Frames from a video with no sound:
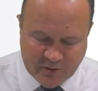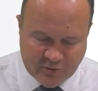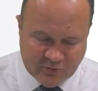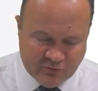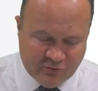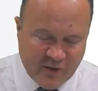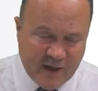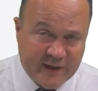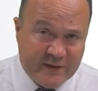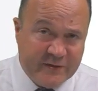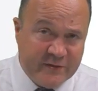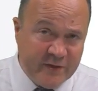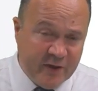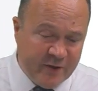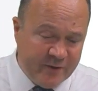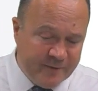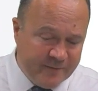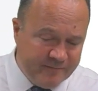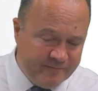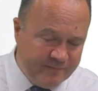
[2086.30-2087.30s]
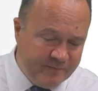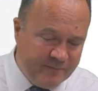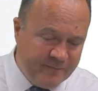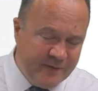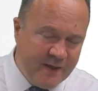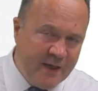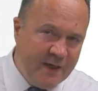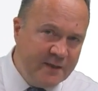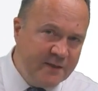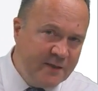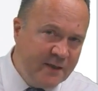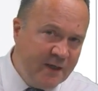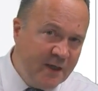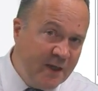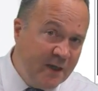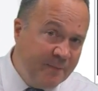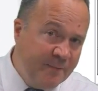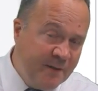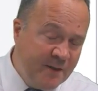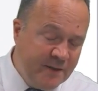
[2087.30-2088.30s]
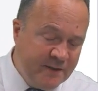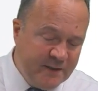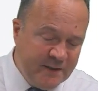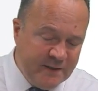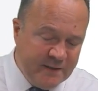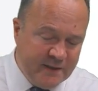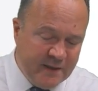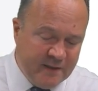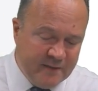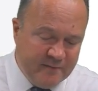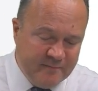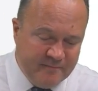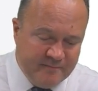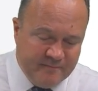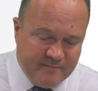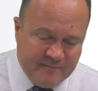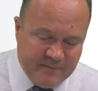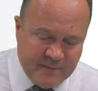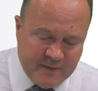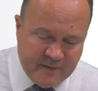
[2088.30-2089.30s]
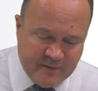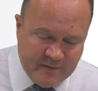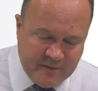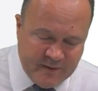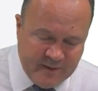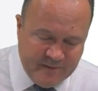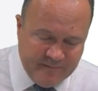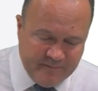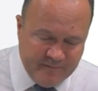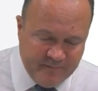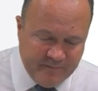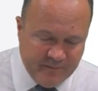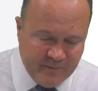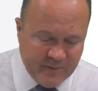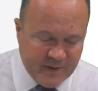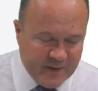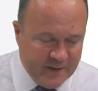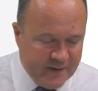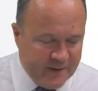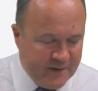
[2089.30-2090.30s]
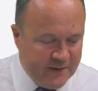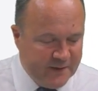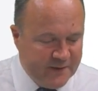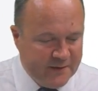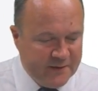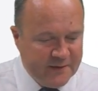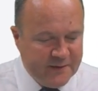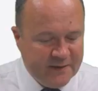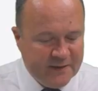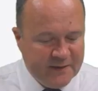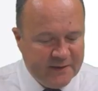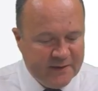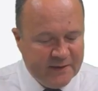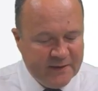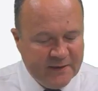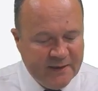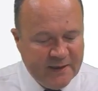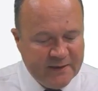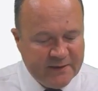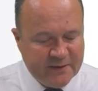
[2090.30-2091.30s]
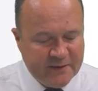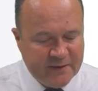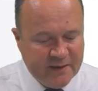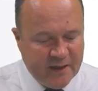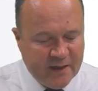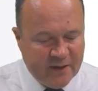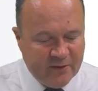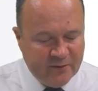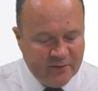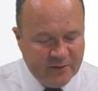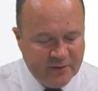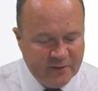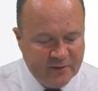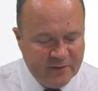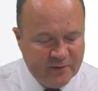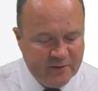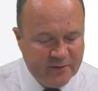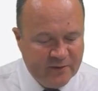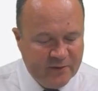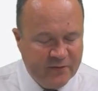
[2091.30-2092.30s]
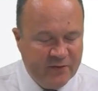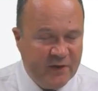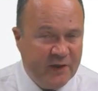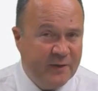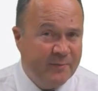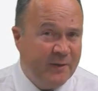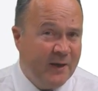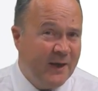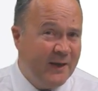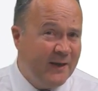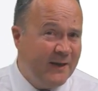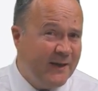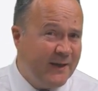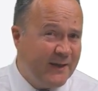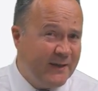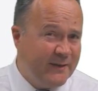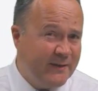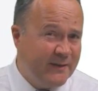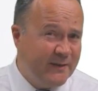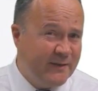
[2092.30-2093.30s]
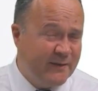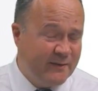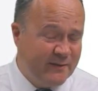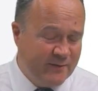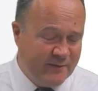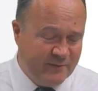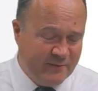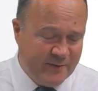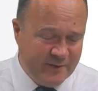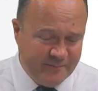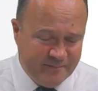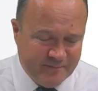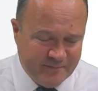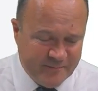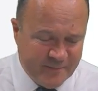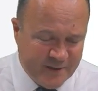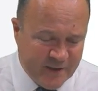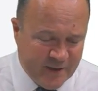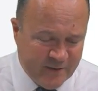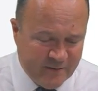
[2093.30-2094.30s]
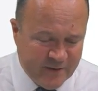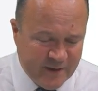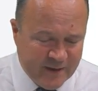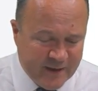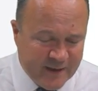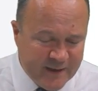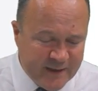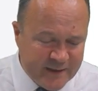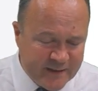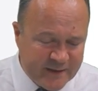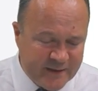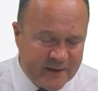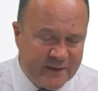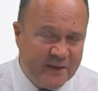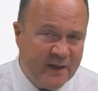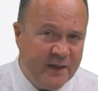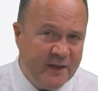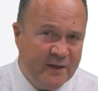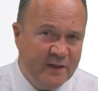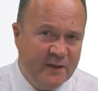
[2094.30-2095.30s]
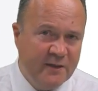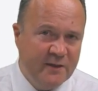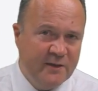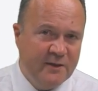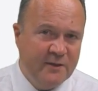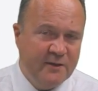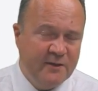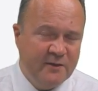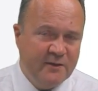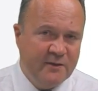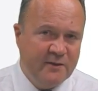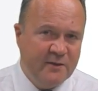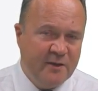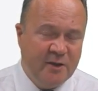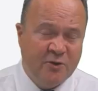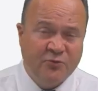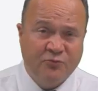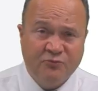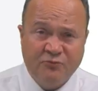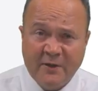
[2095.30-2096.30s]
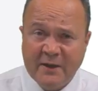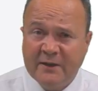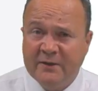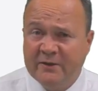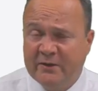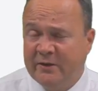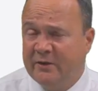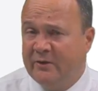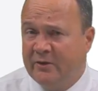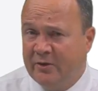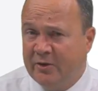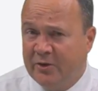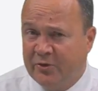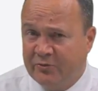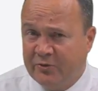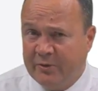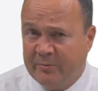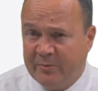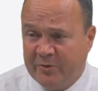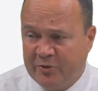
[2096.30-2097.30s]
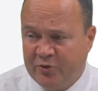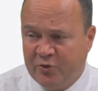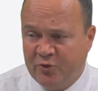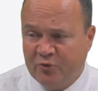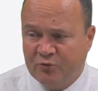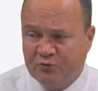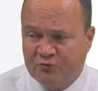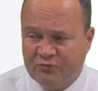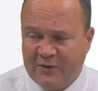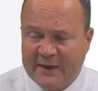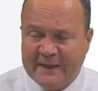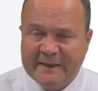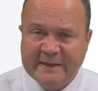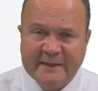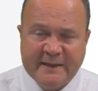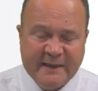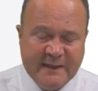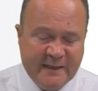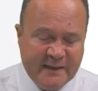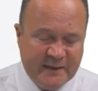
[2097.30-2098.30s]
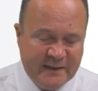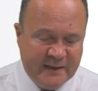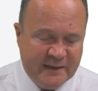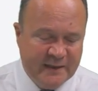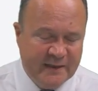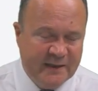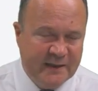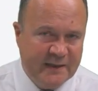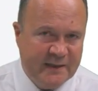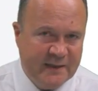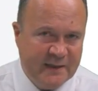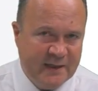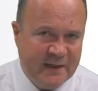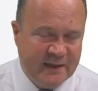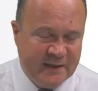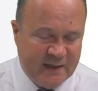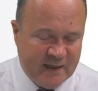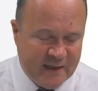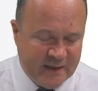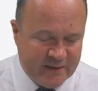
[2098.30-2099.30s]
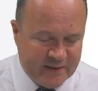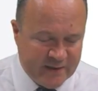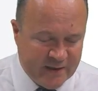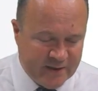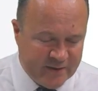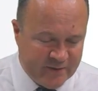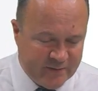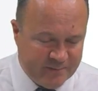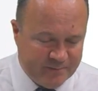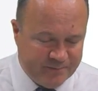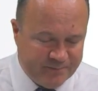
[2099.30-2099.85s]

Right, so there's liabilities done. Okay. Let's now think about a lease. All right. Now, a lease is a rental agreement. You're renting an asset.